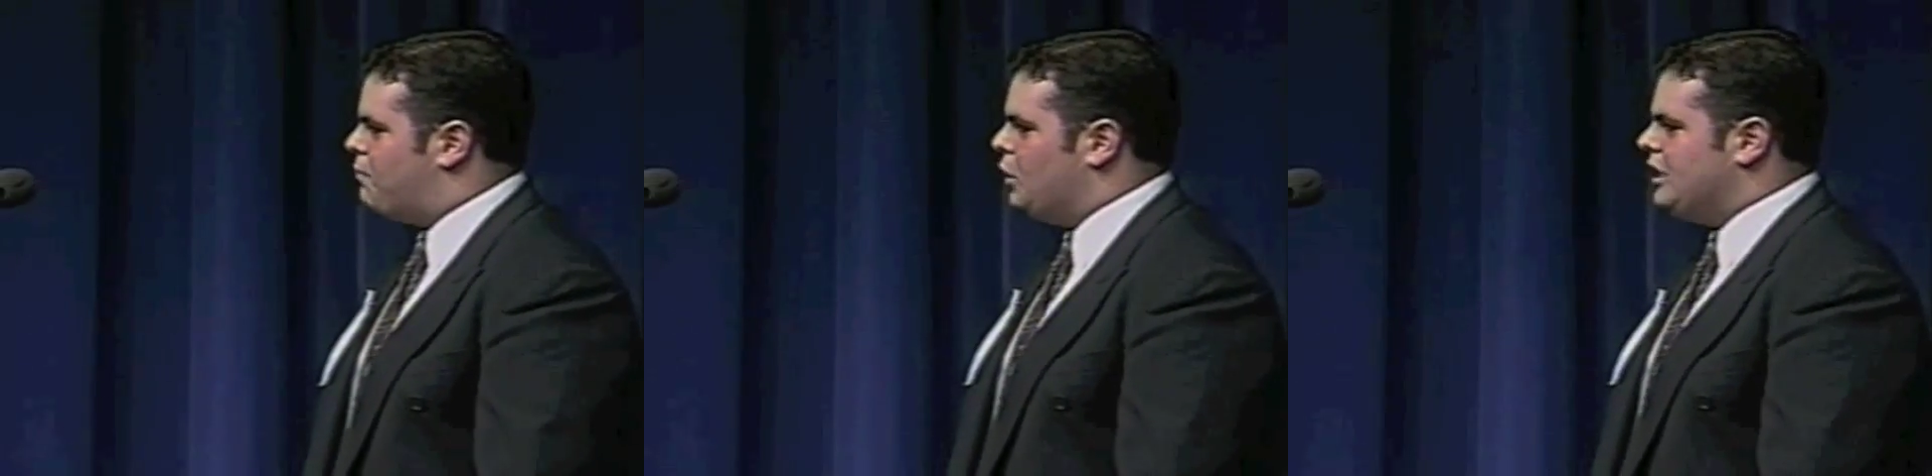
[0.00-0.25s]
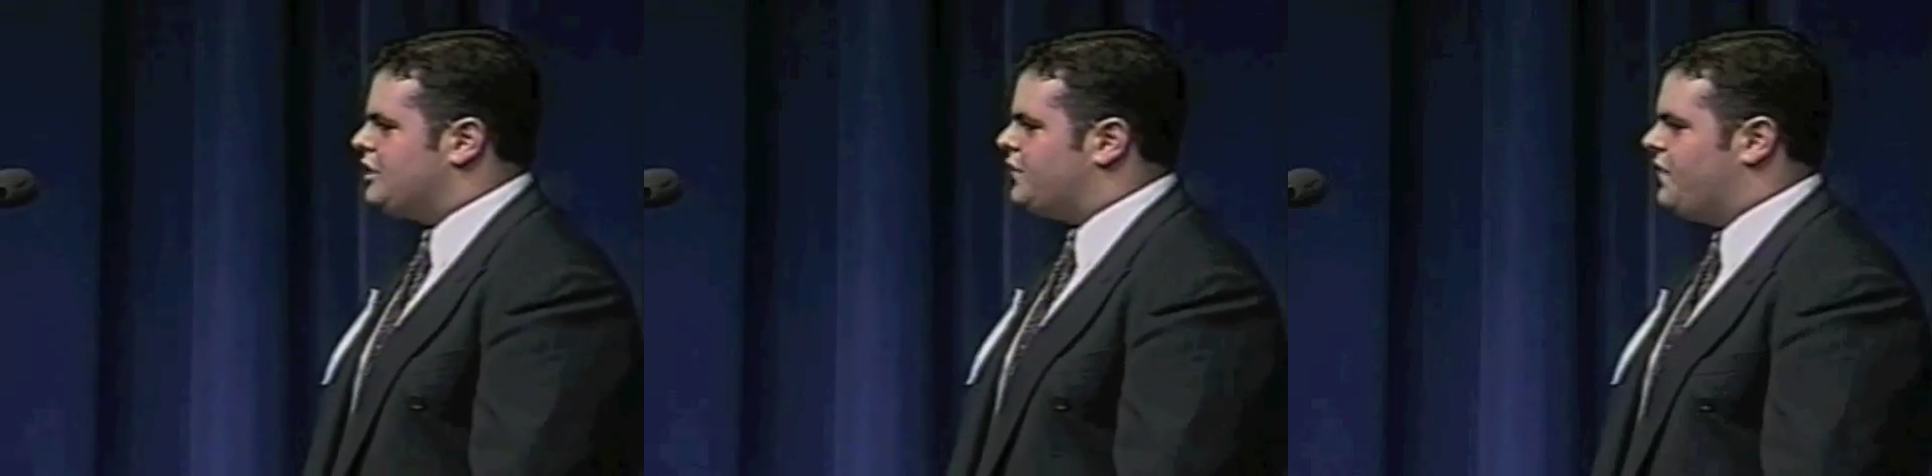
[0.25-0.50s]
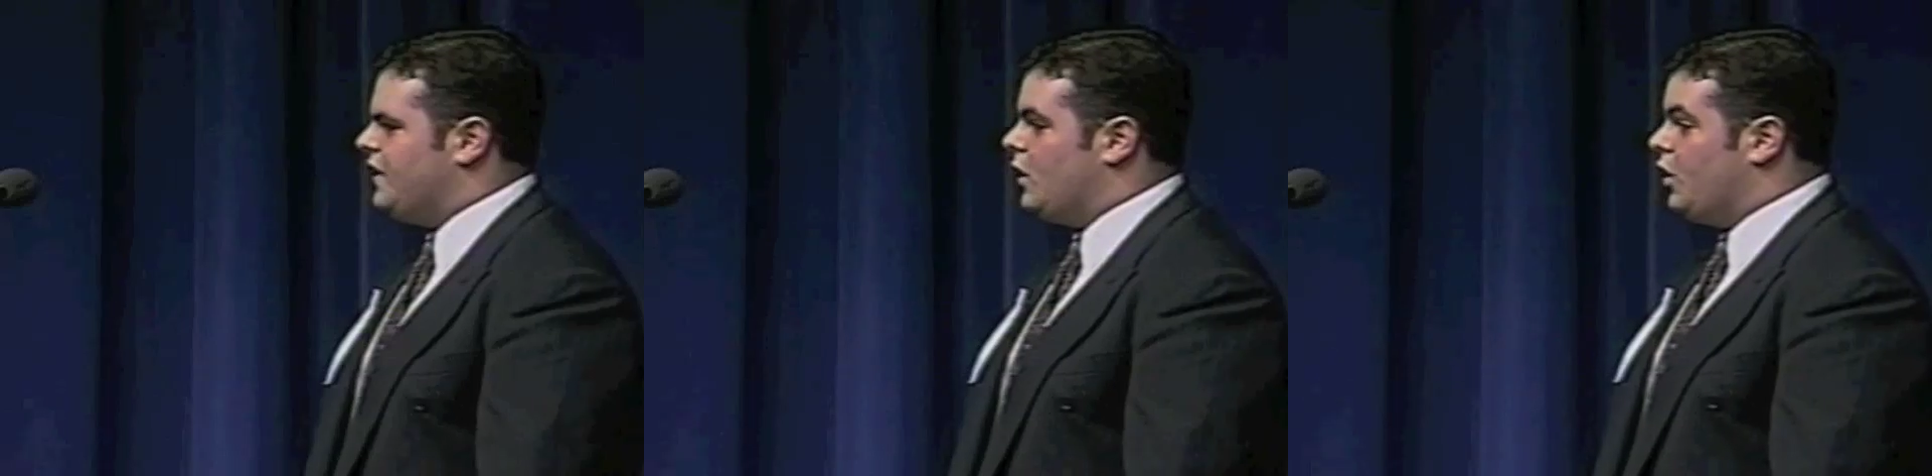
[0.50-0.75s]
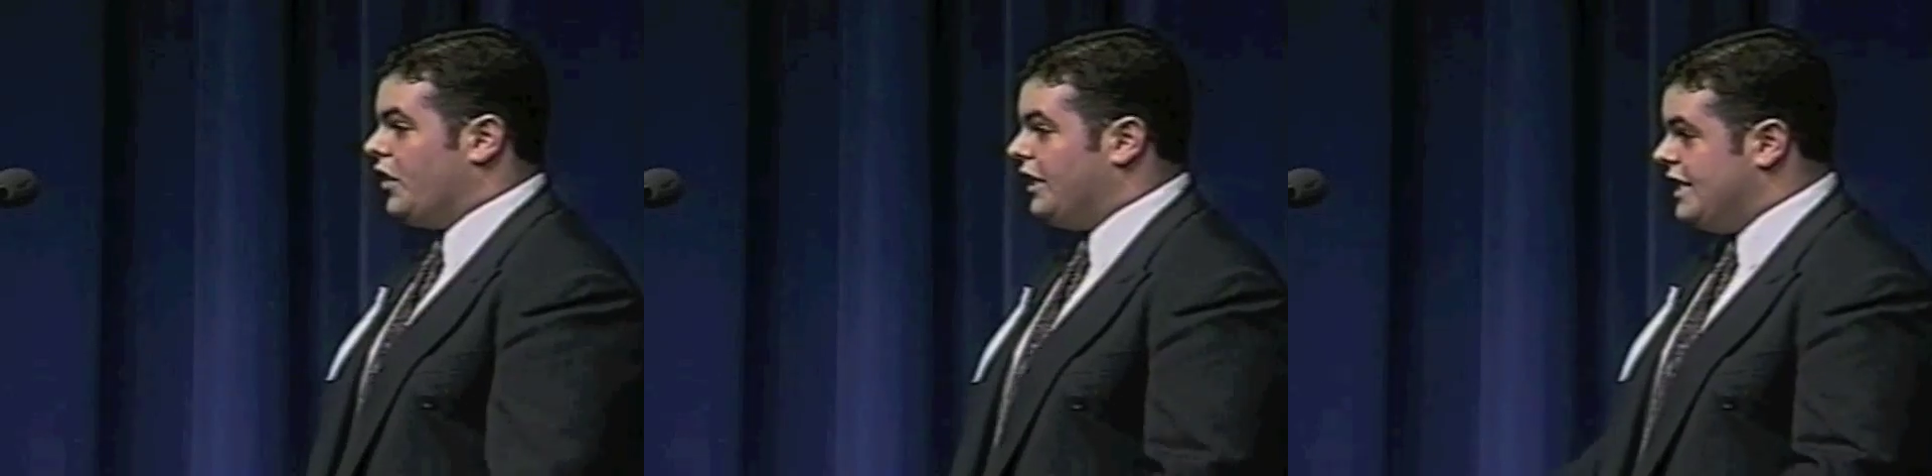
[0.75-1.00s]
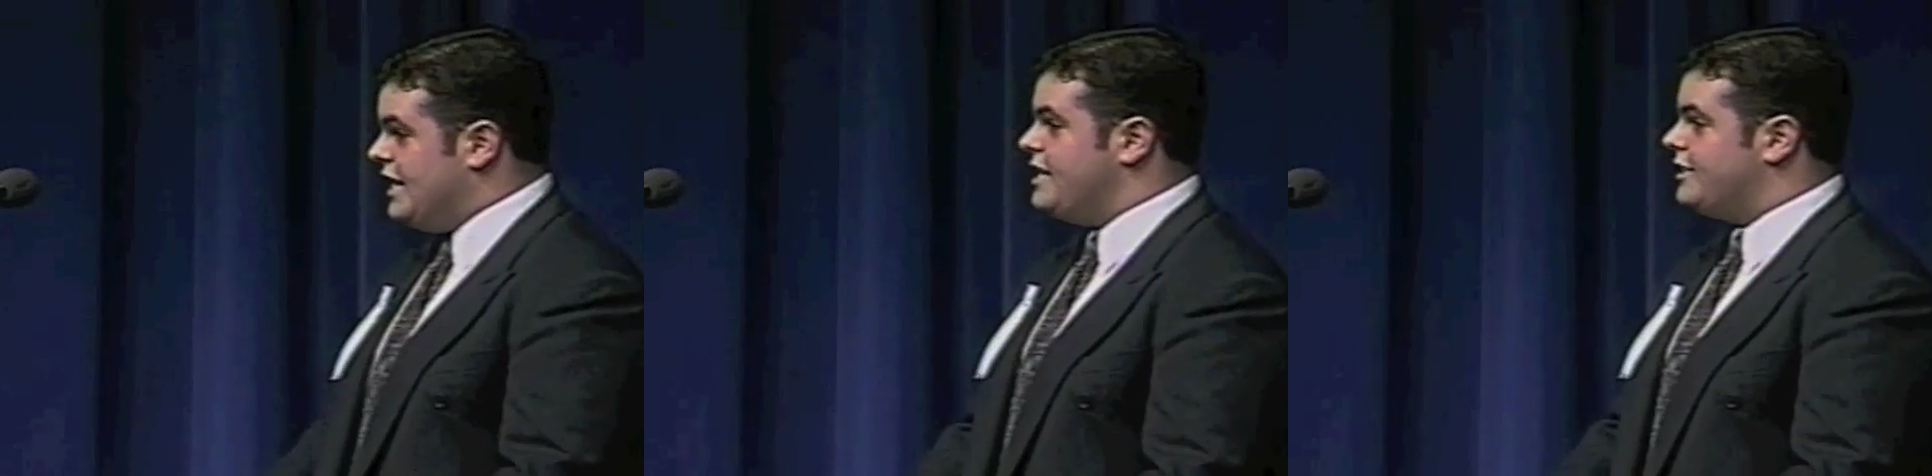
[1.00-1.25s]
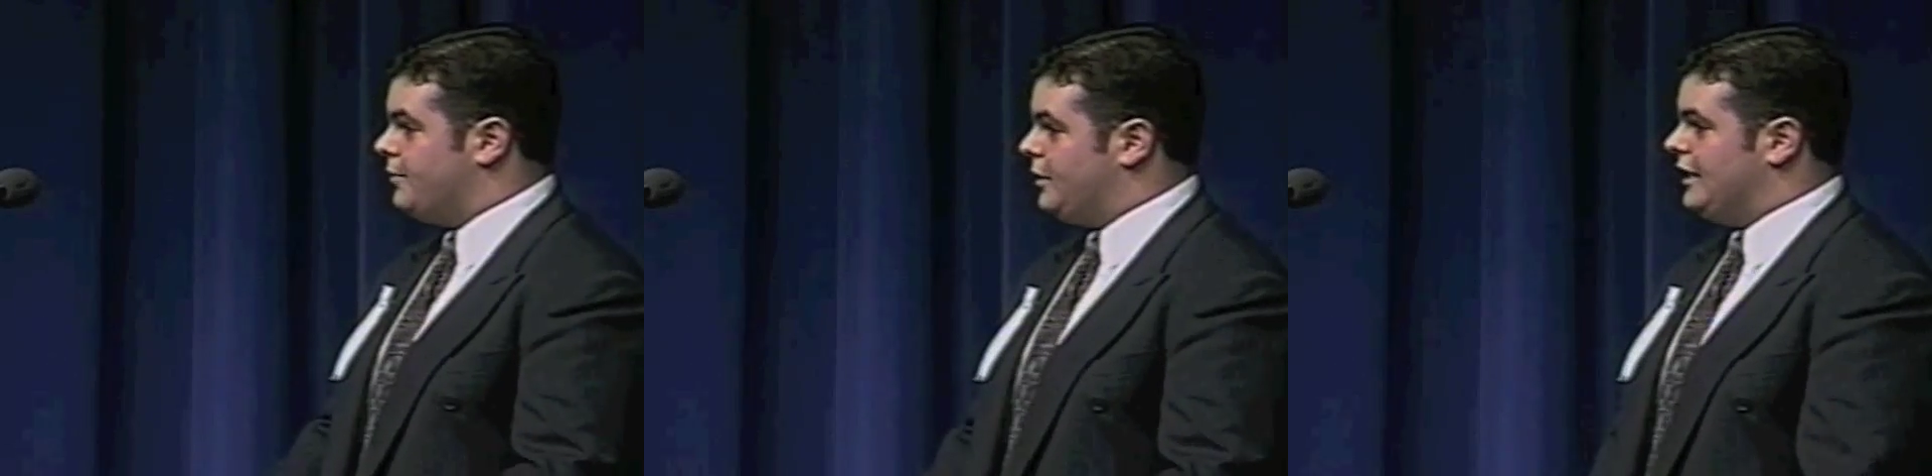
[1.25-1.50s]
bullies feel the
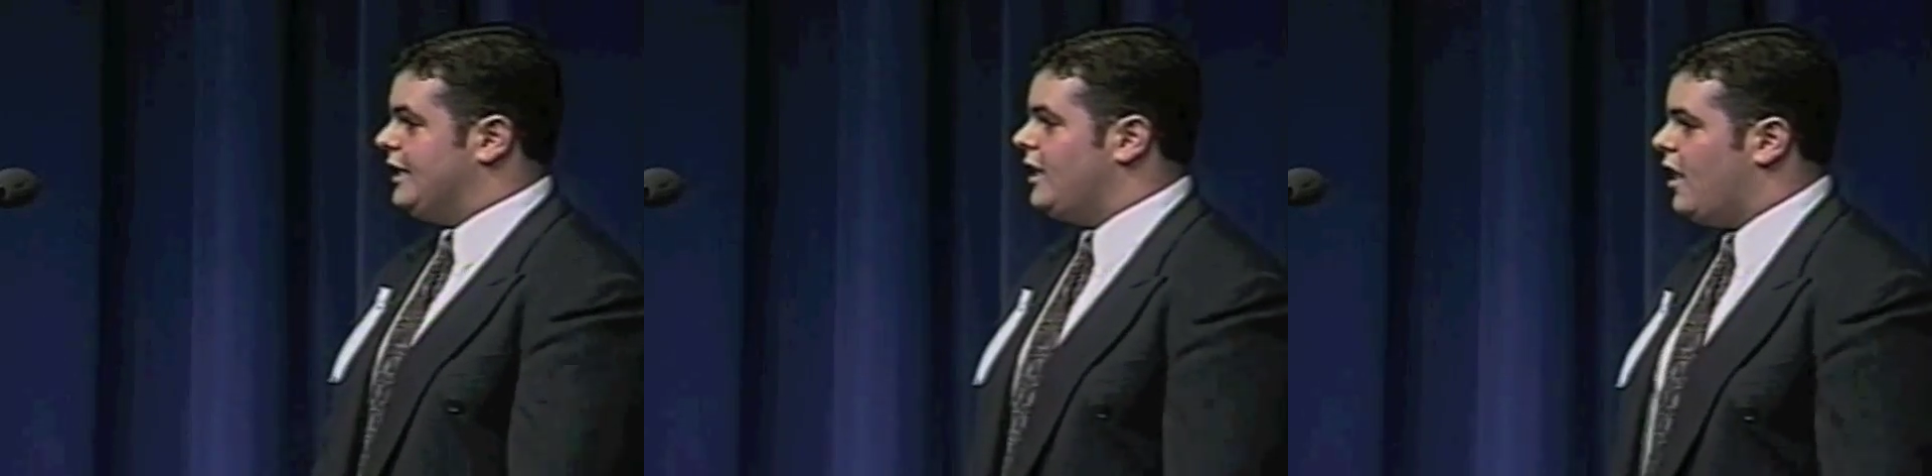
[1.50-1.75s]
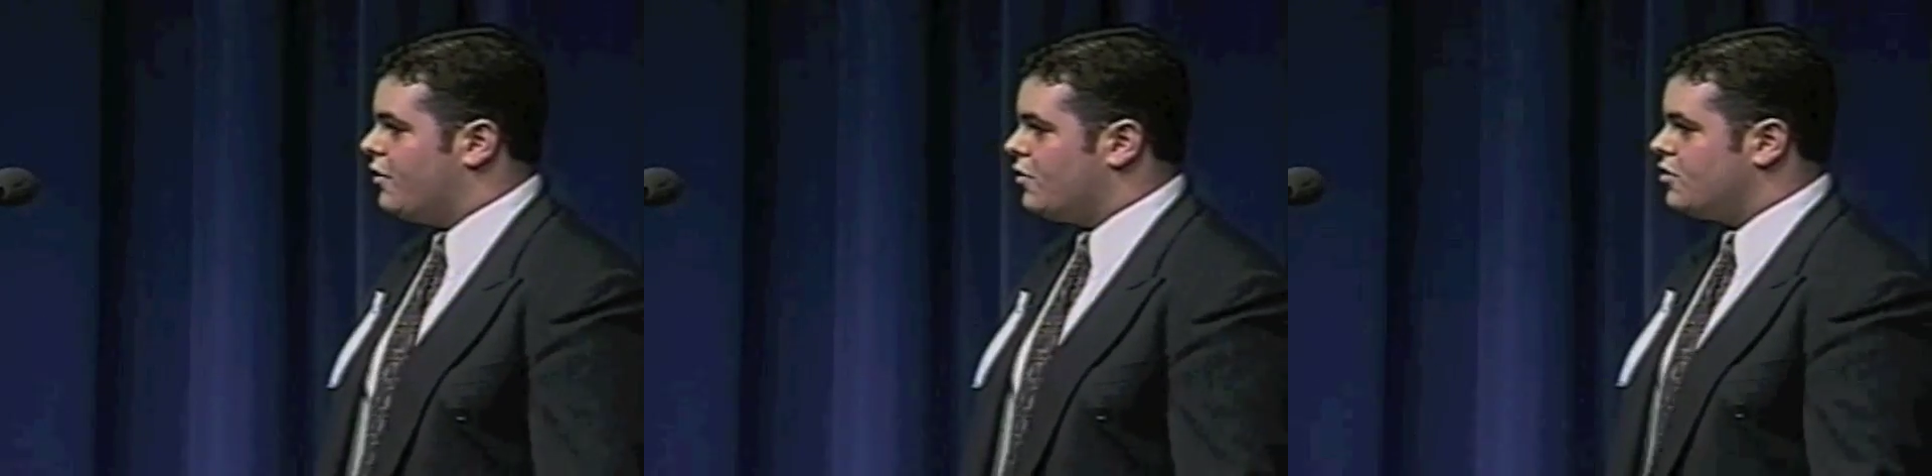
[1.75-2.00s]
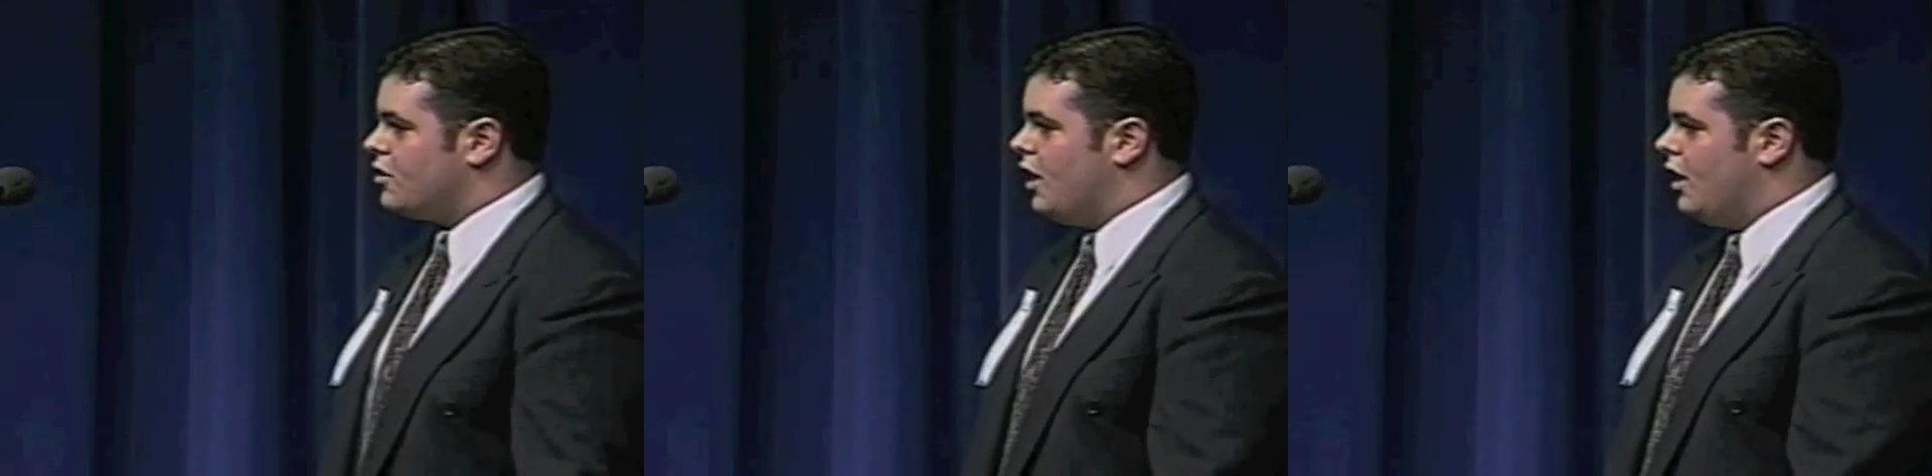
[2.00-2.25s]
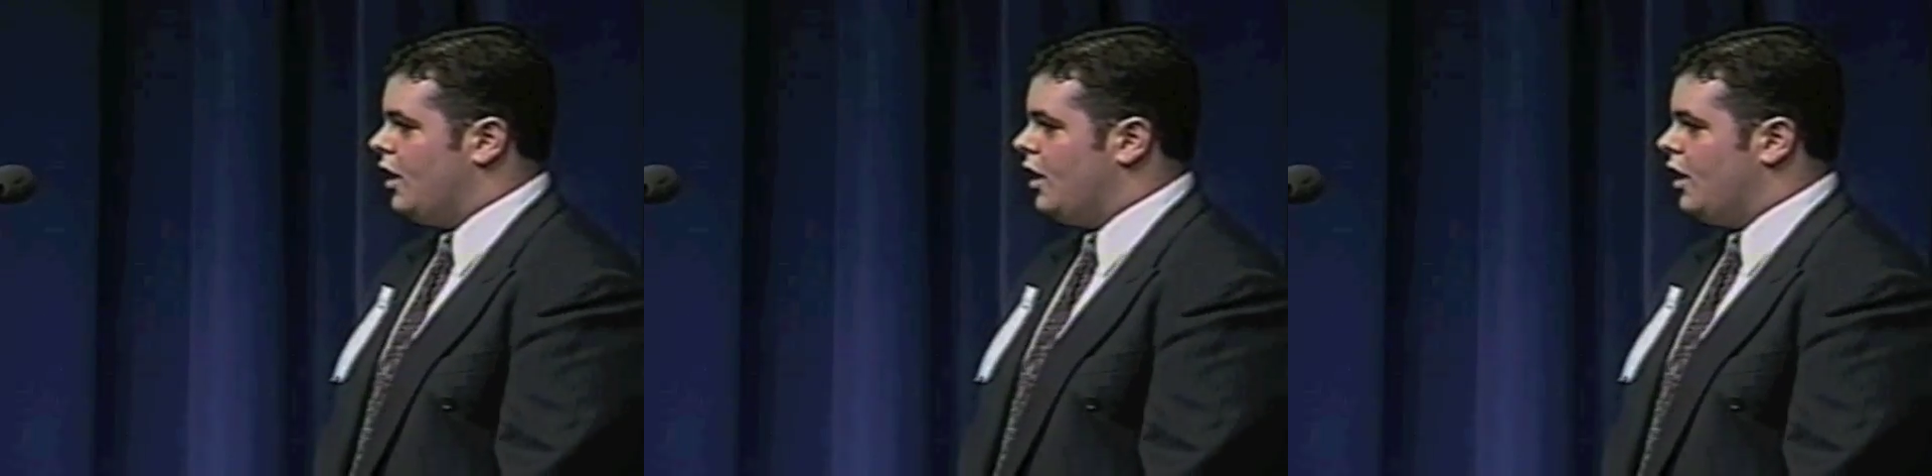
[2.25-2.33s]
need to belittle others?